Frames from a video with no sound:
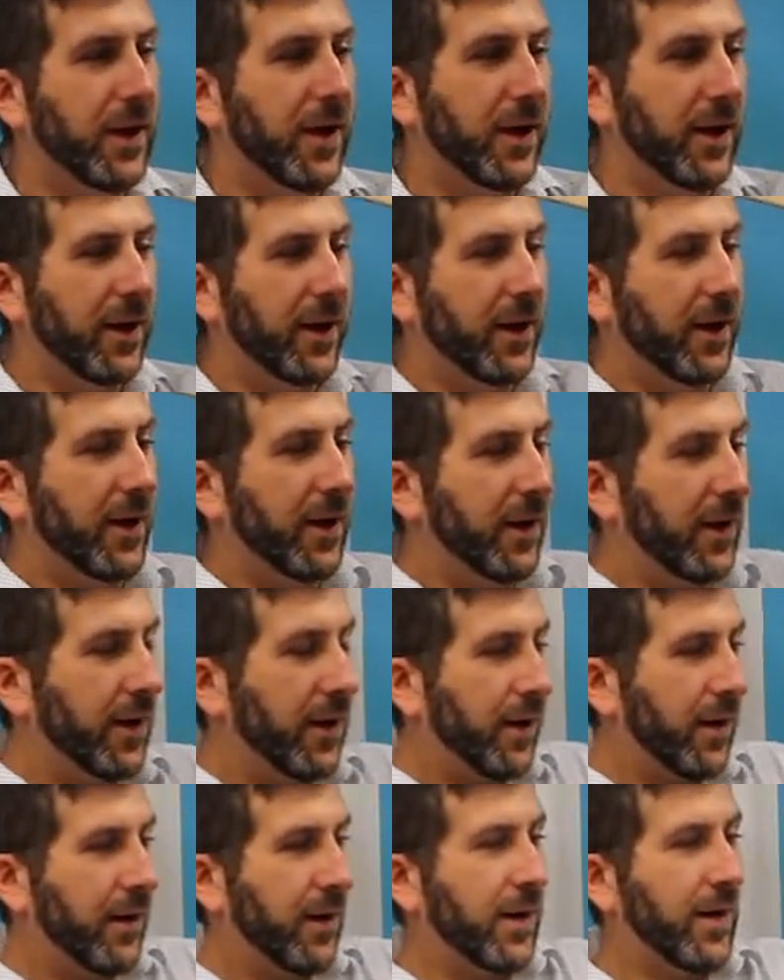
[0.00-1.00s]
Uh,
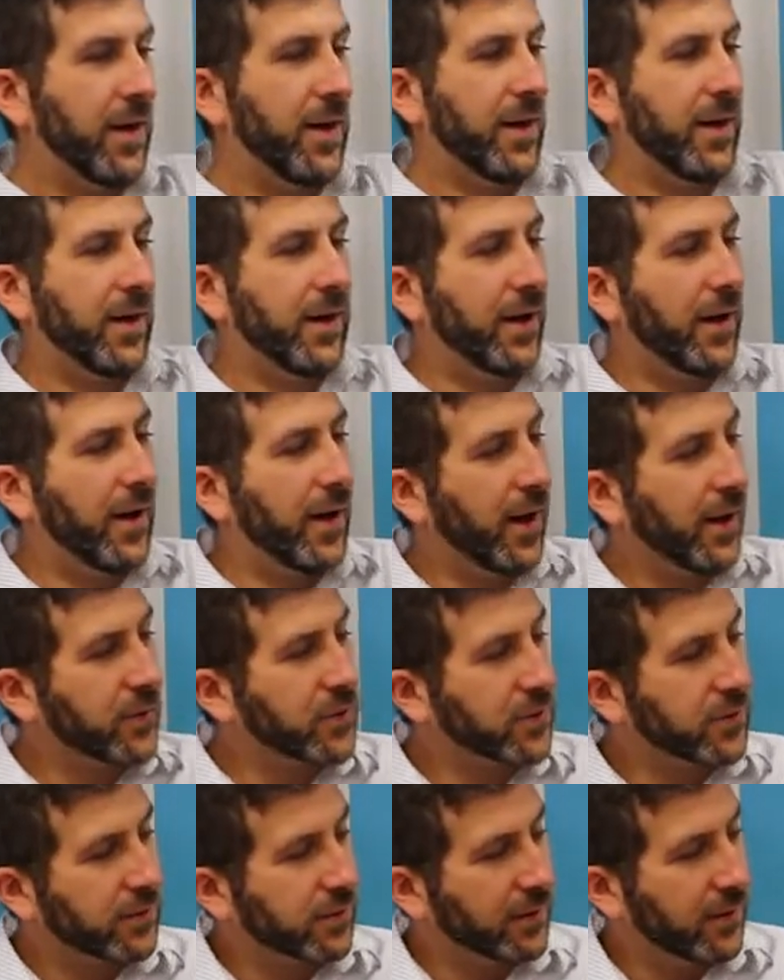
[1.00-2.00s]
I
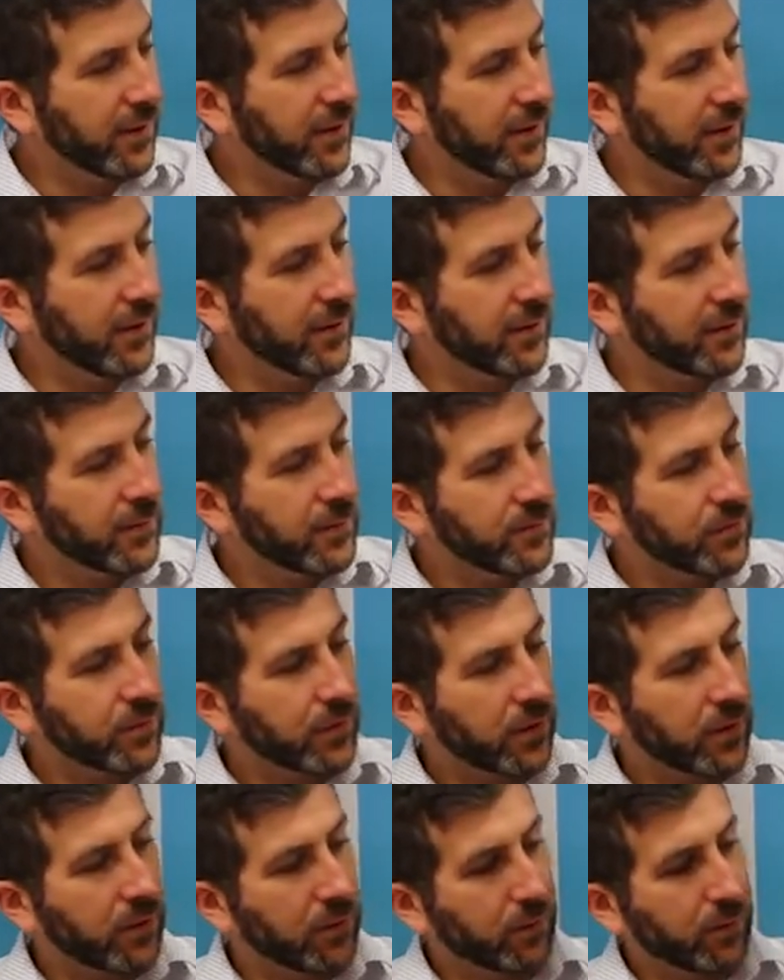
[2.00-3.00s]
actually
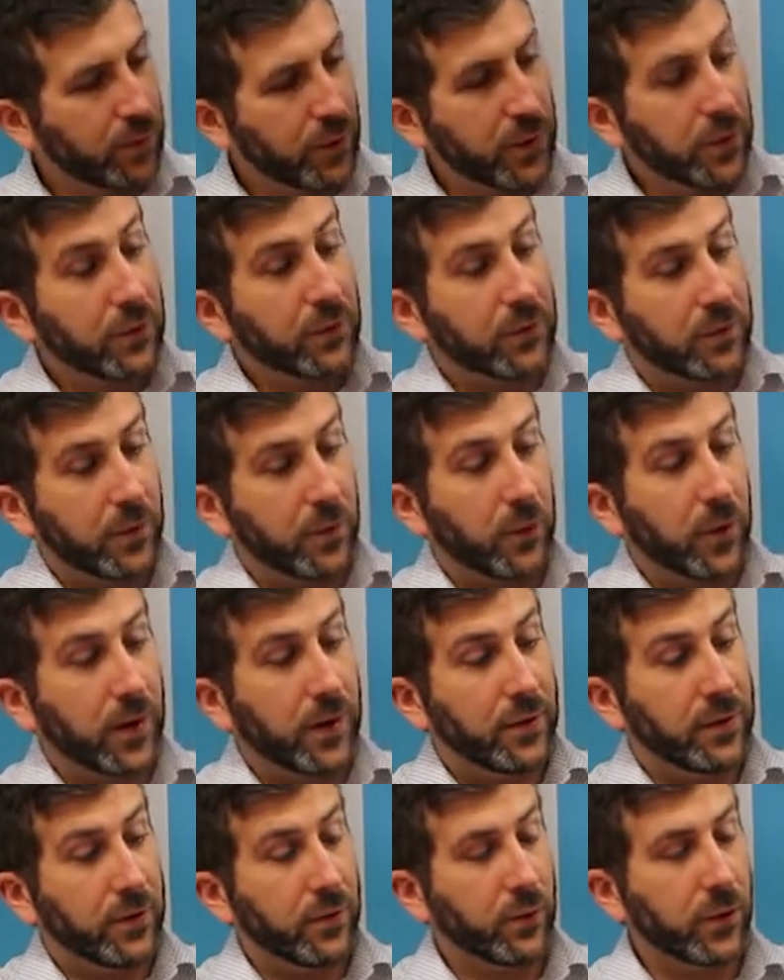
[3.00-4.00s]
use the
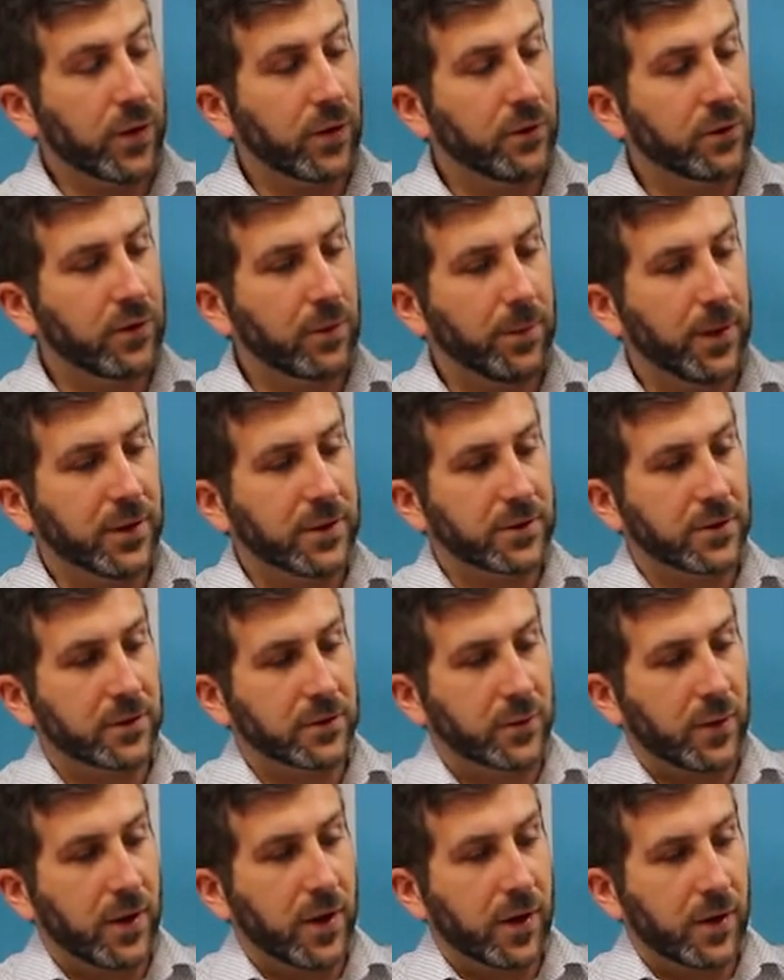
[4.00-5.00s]
going to reuse the
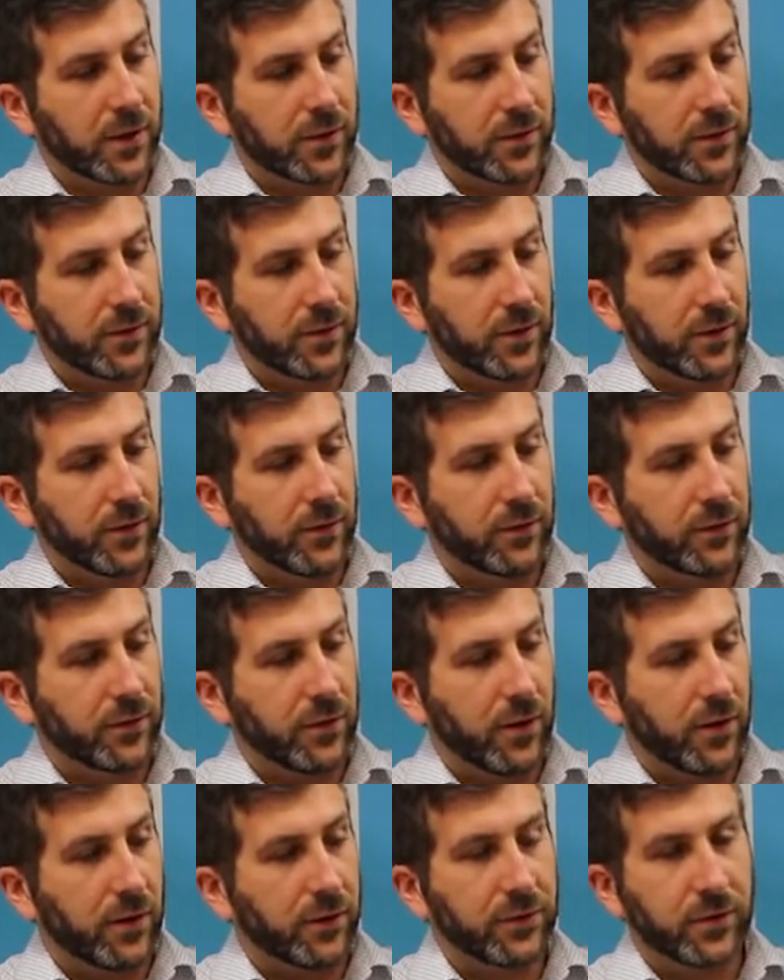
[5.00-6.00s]
pencils. We hot glued
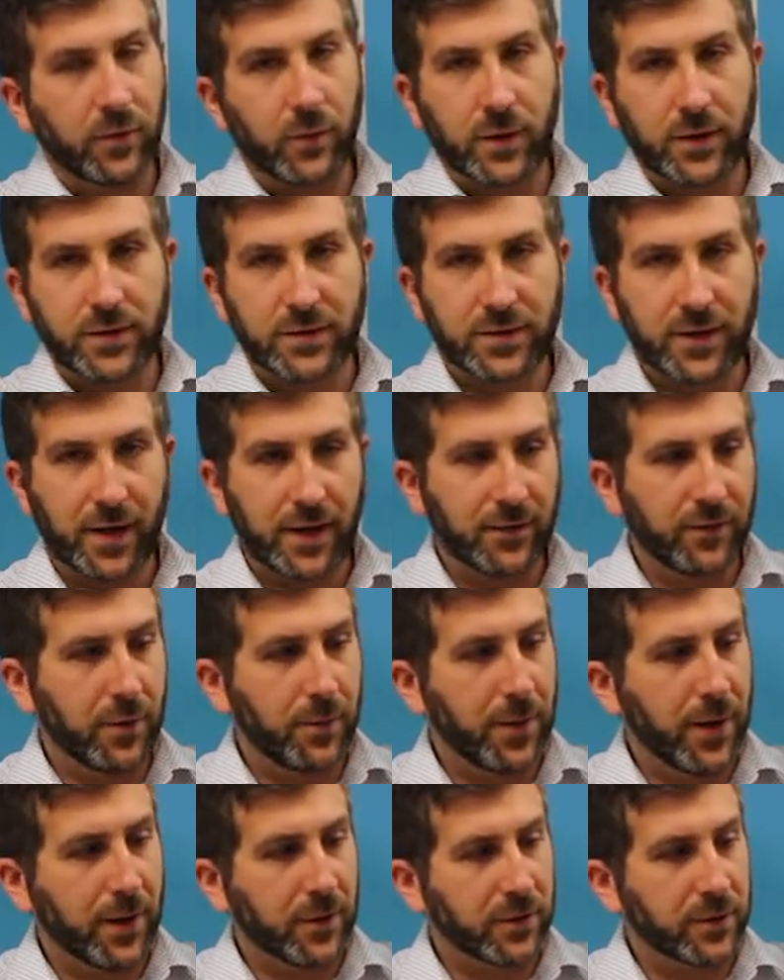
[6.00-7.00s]
those all to one side of
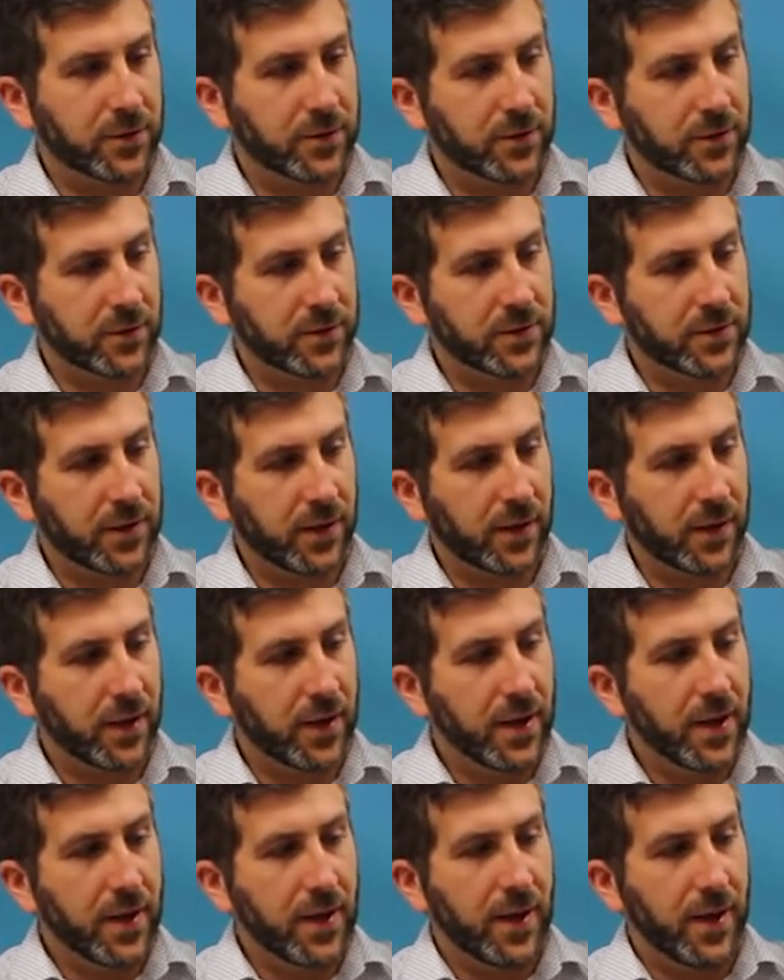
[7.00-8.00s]
the painter stir
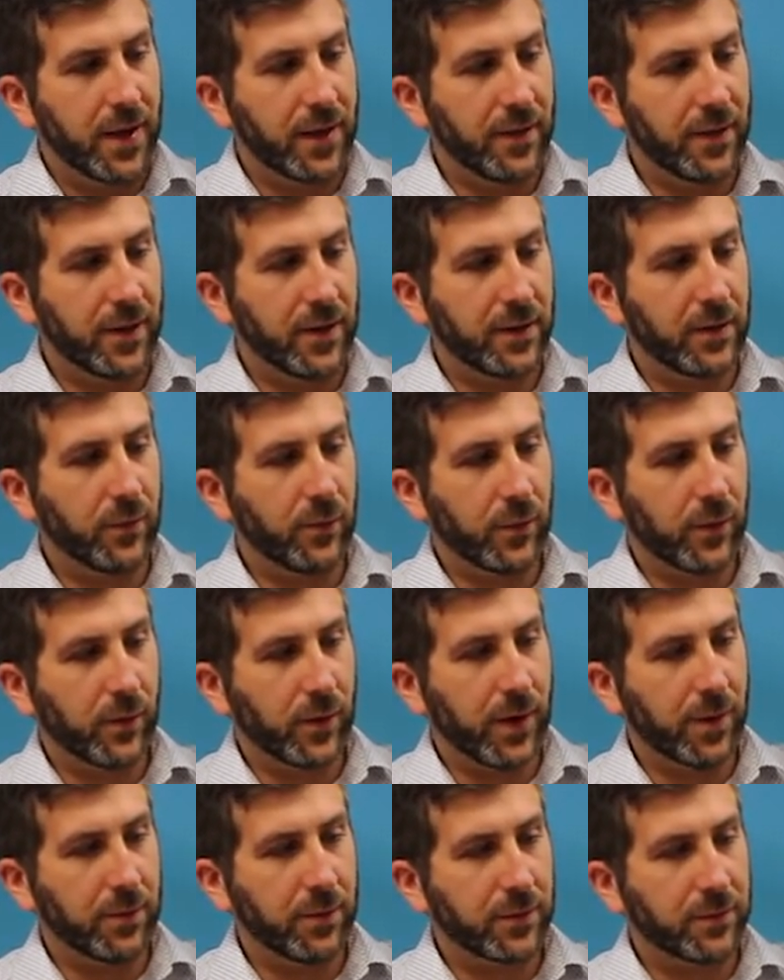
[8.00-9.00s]
stick, and then we
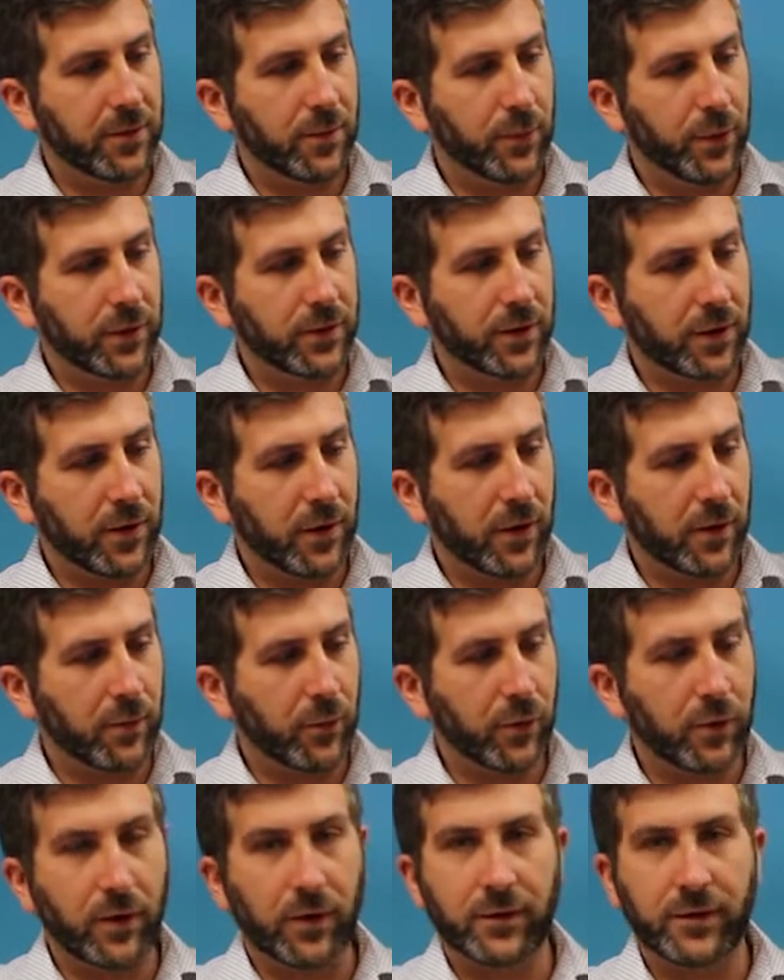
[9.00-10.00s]
were able to put the
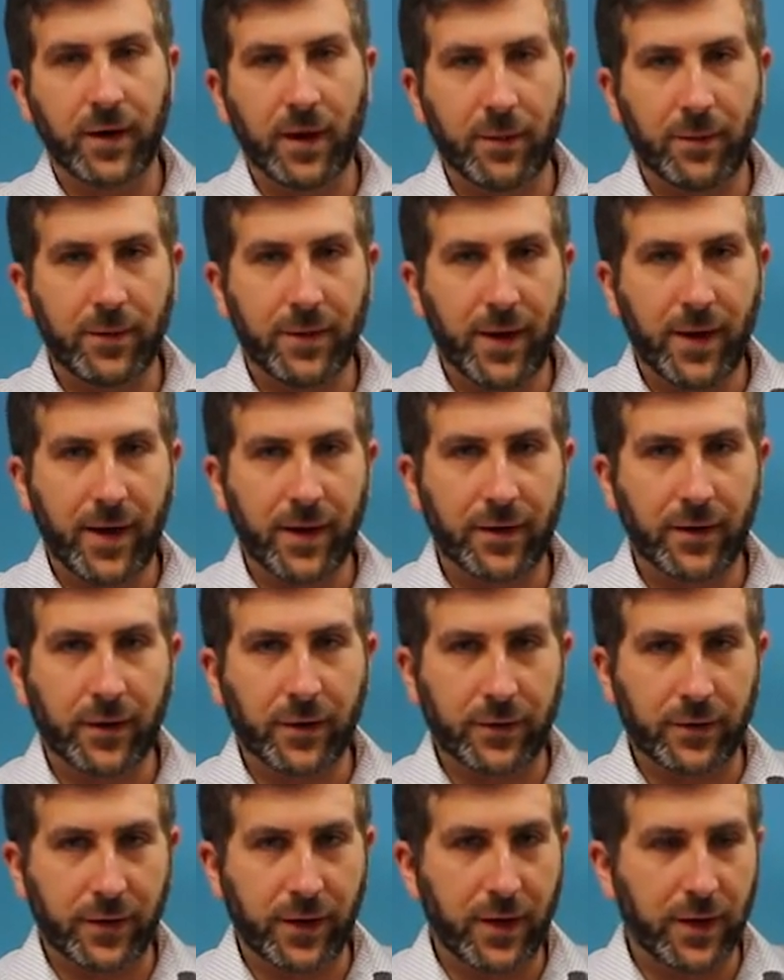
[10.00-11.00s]
cardboard on top of that, and it
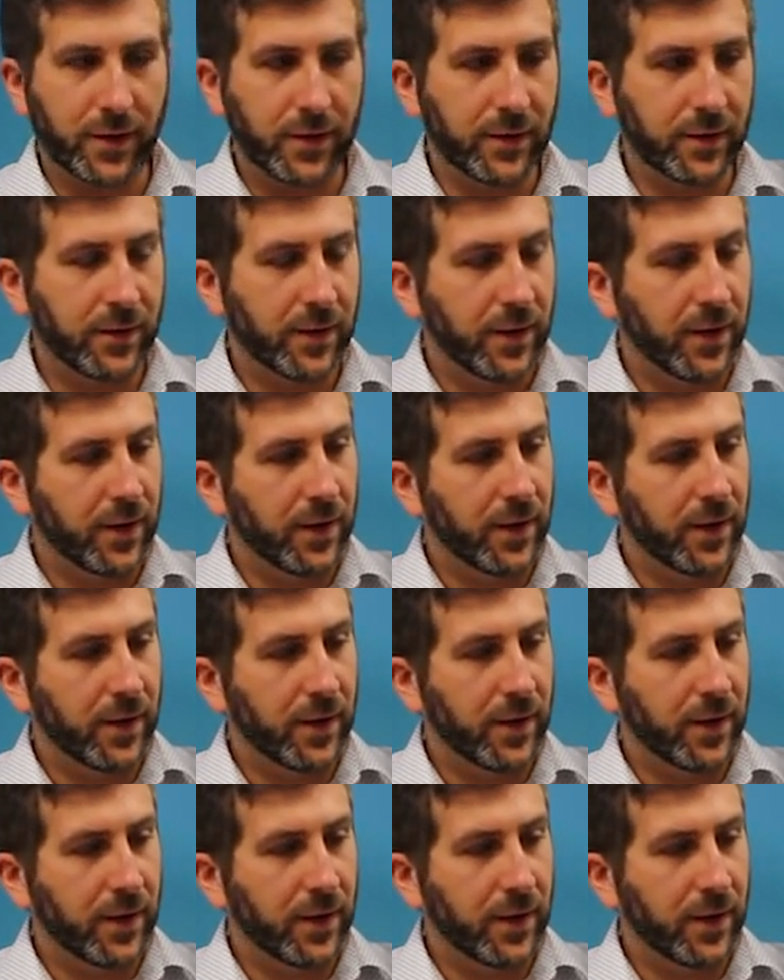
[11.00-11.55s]
created